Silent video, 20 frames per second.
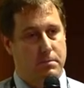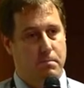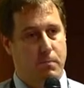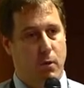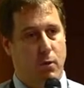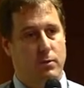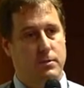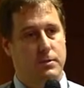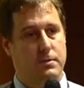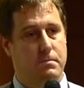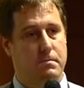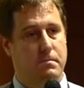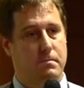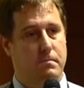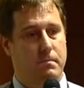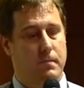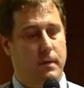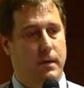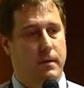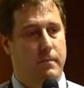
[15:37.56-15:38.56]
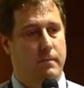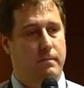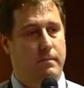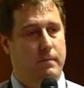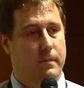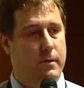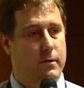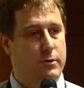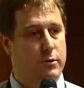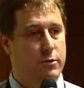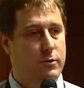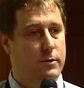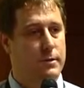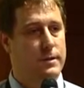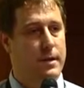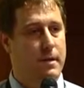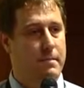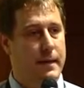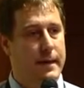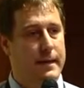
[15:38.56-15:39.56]
both
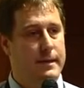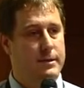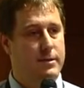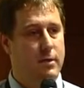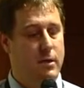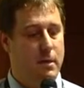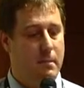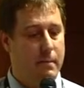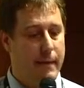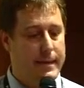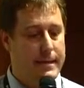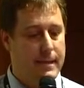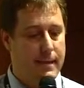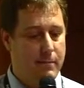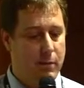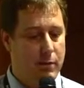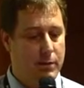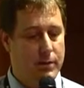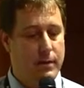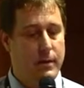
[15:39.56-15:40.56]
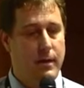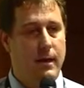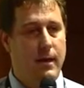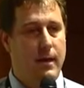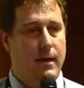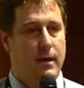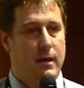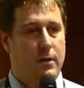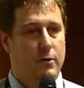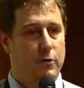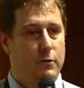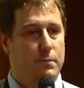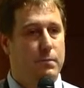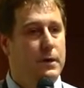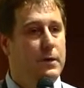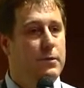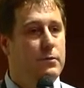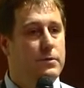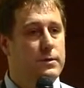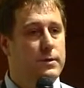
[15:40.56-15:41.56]
tools are based on a meta model. Could
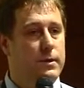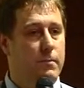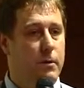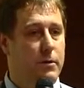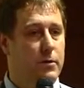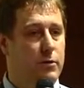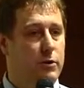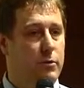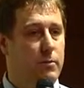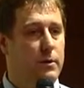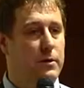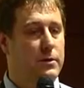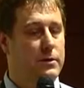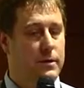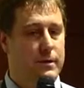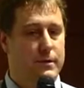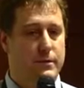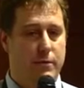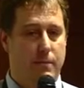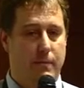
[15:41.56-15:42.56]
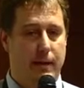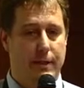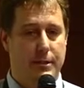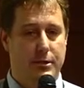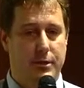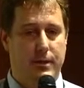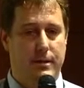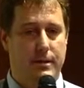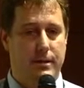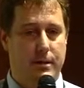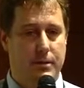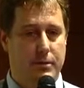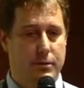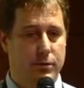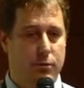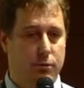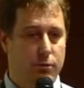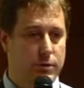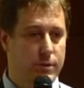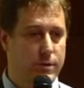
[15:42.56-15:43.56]
we use a model-to-model transformation as it
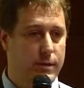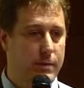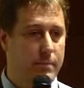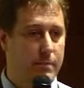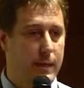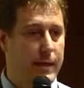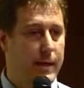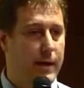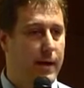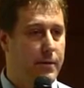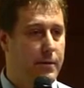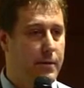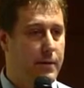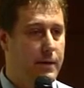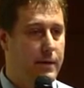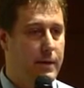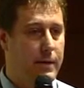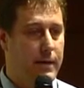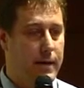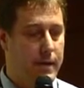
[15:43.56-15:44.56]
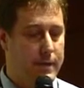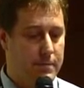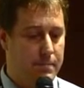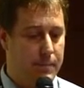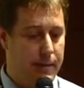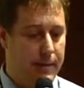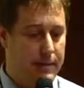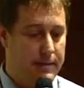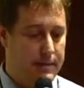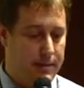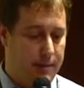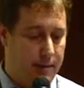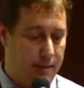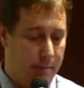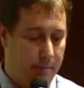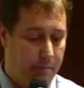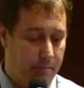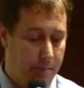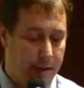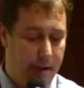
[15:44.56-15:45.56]
is used in many other aspects?
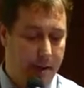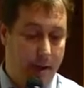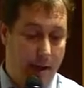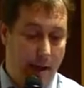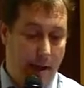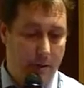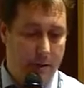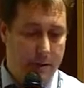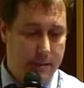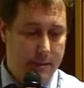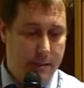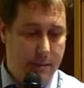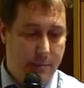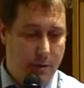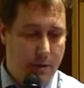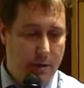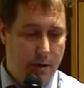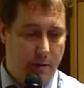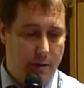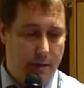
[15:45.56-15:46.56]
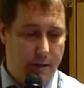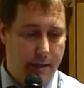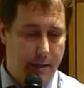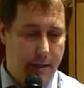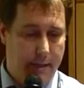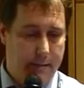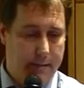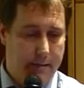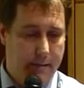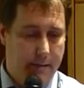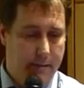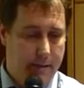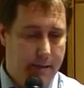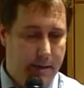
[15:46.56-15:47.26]
How does it work out in the end?